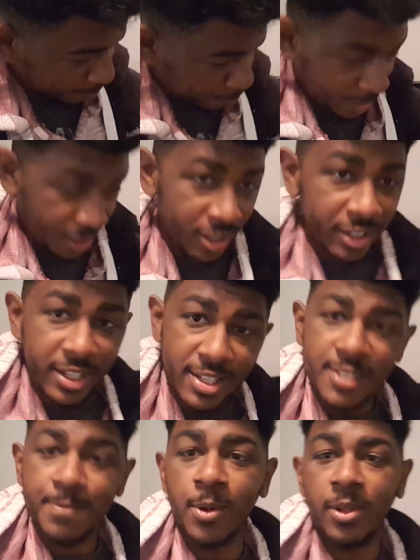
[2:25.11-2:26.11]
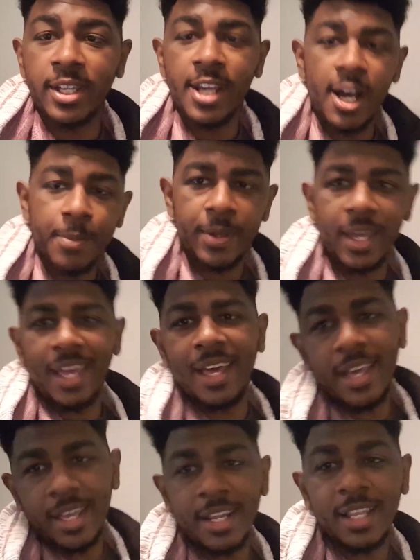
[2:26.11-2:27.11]
reel on this, spool it up,
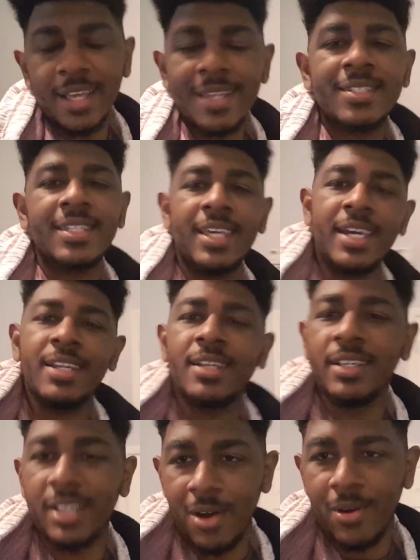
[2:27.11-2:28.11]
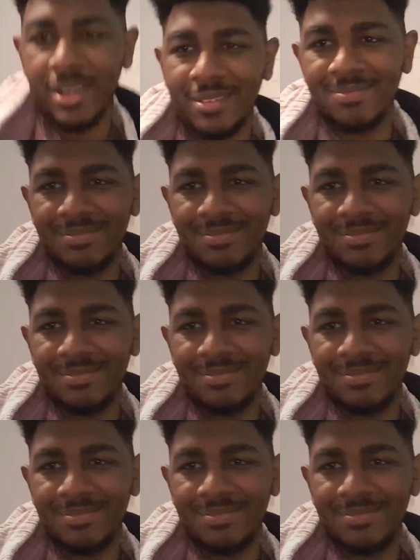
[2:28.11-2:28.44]
and let's get going.